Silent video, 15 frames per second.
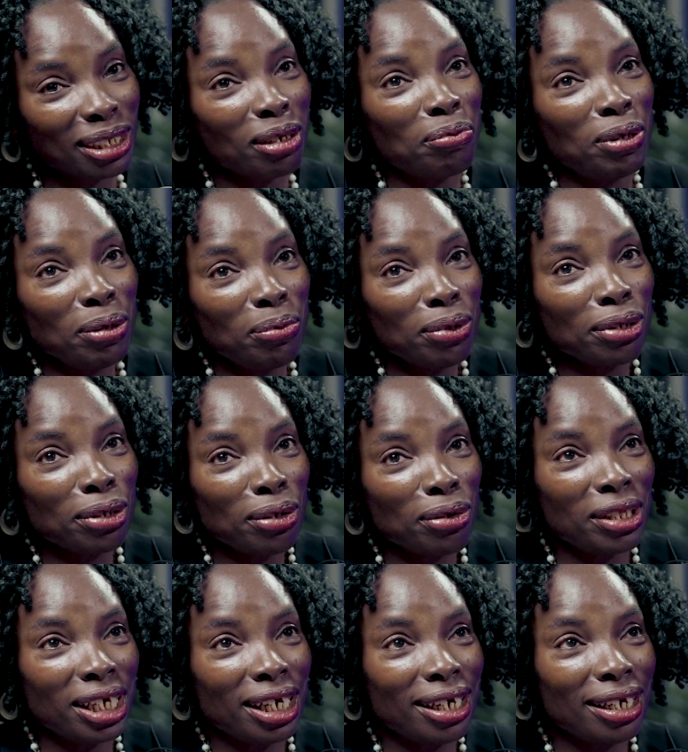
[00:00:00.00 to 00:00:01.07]
Some people go
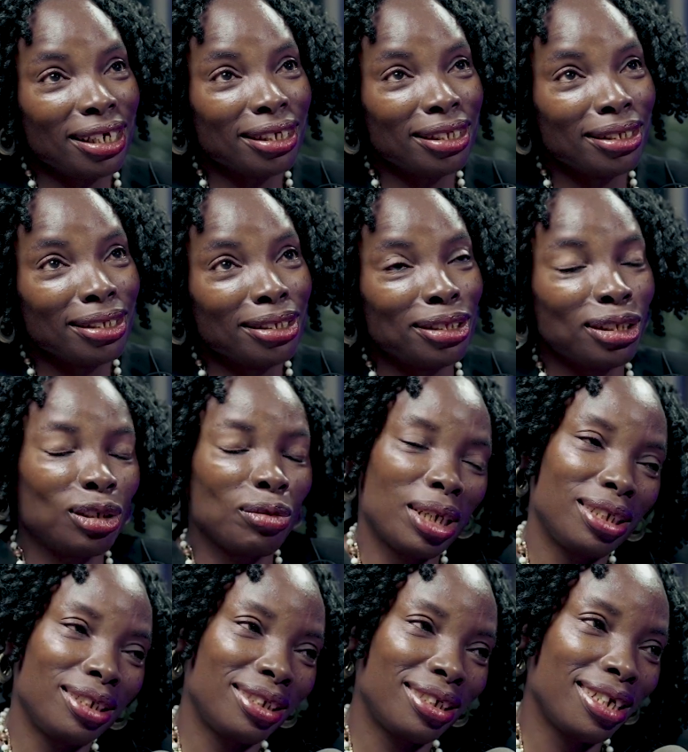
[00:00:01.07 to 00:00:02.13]
there to
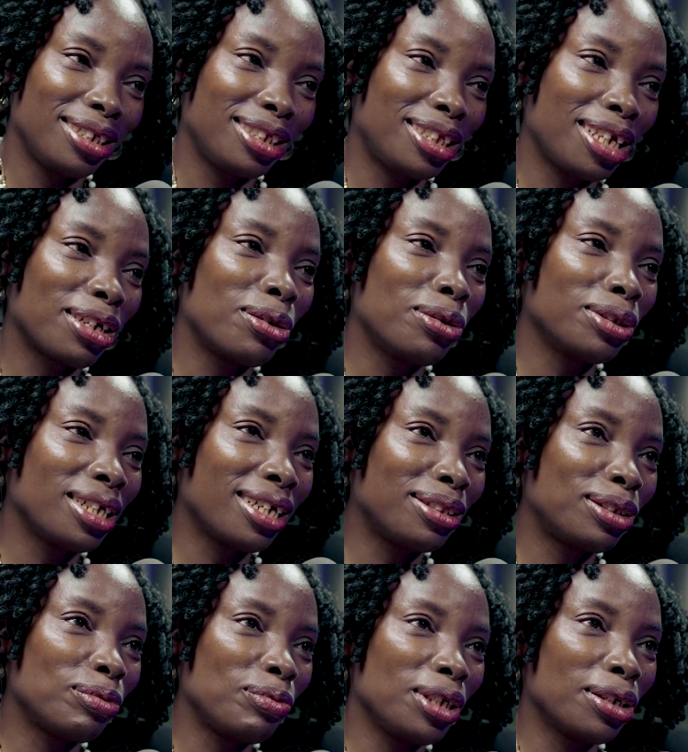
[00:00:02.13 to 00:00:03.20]
meditate. They go there
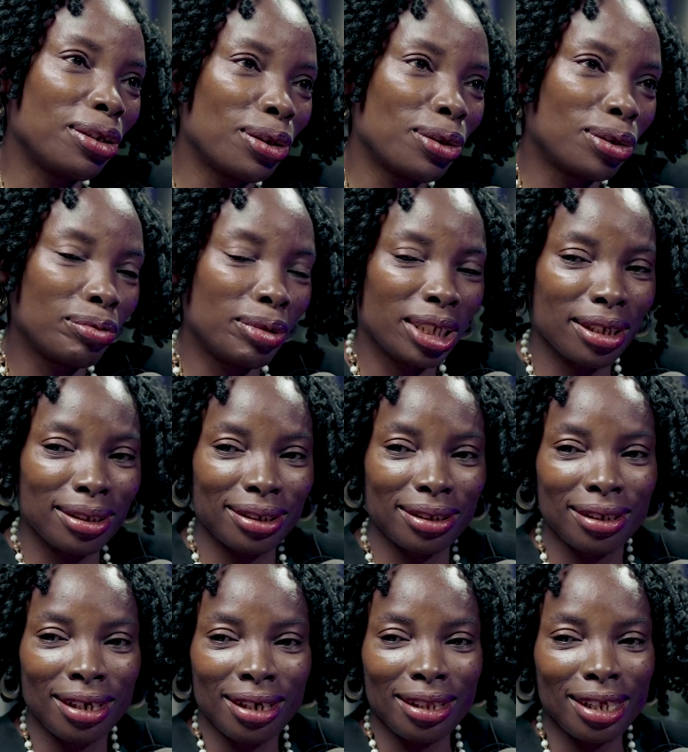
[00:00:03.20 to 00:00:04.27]
to be alone
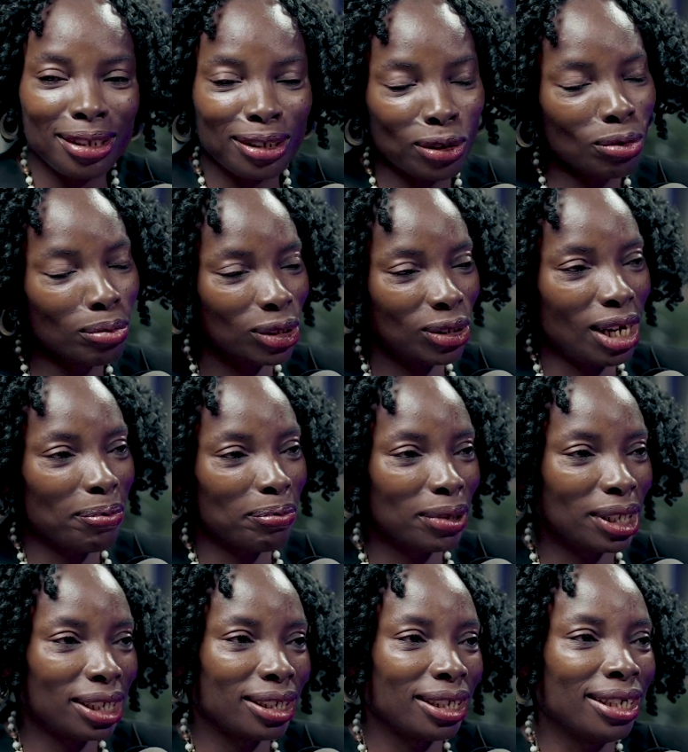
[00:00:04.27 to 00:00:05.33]
because there's so much
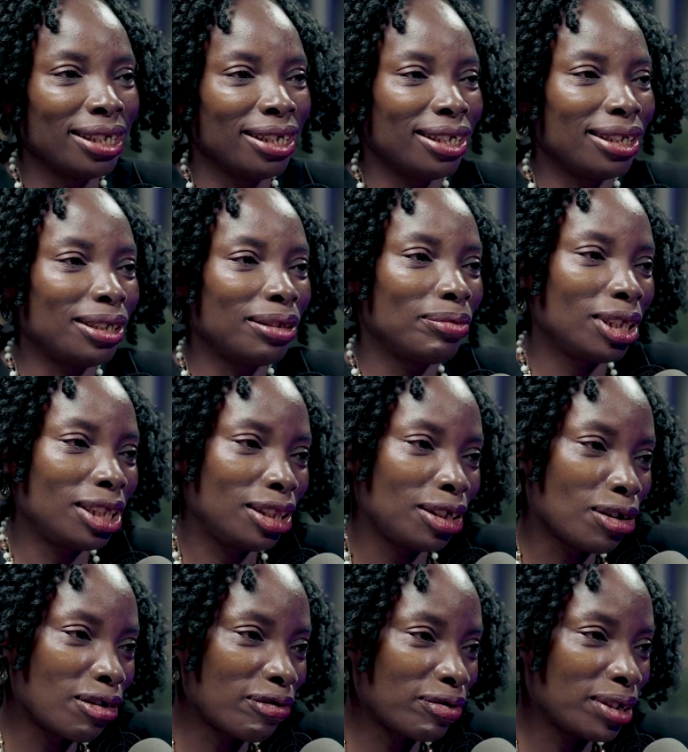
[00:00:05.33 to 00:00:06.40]
happening in the
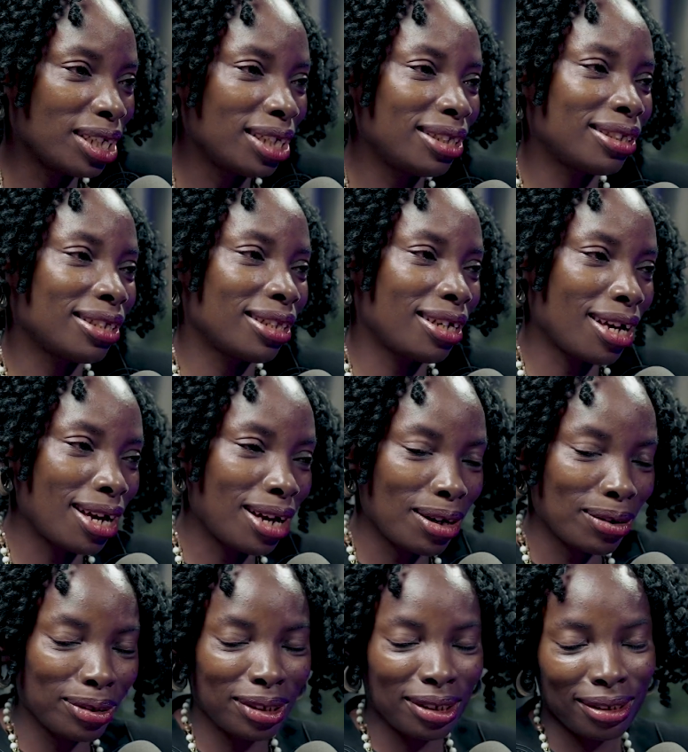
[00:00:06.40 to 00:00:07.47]
office, in the
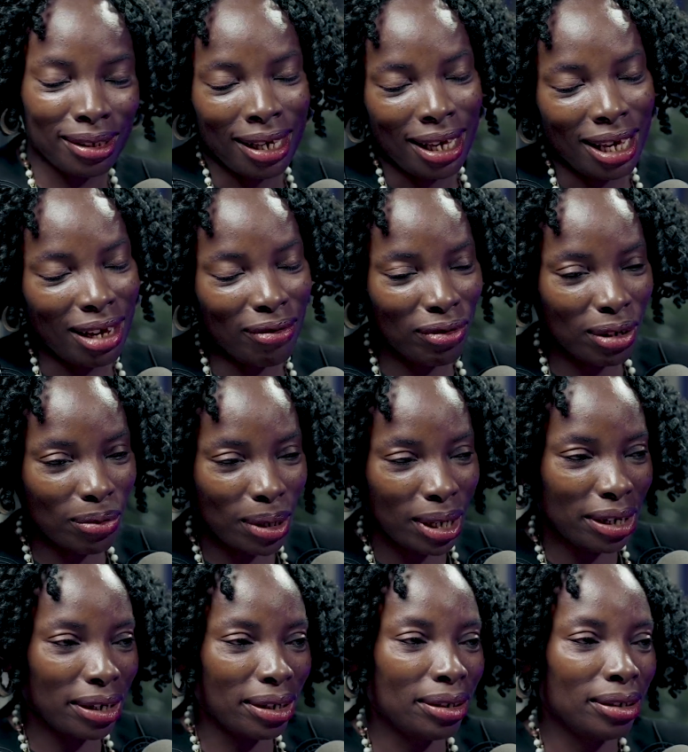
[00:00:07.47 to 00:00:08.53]
house,
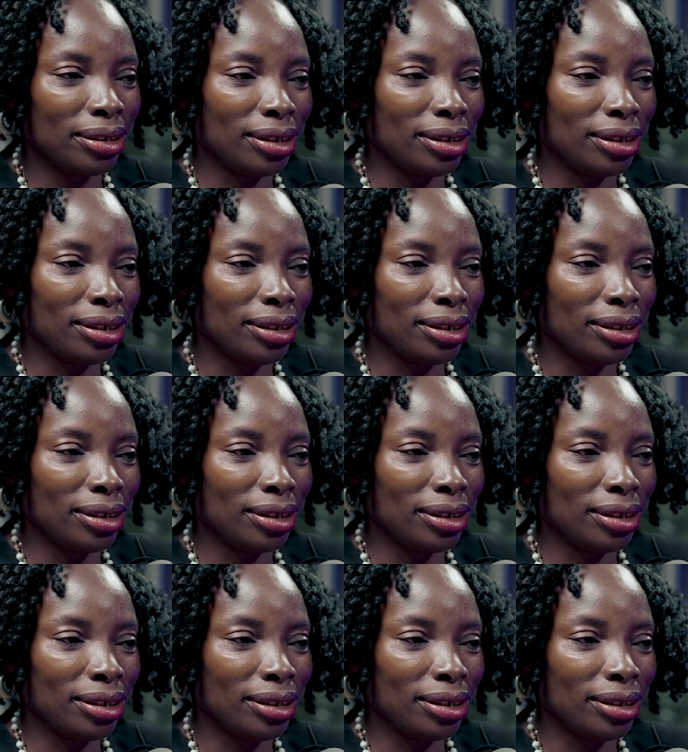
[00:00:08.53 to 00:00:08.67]
everywhere.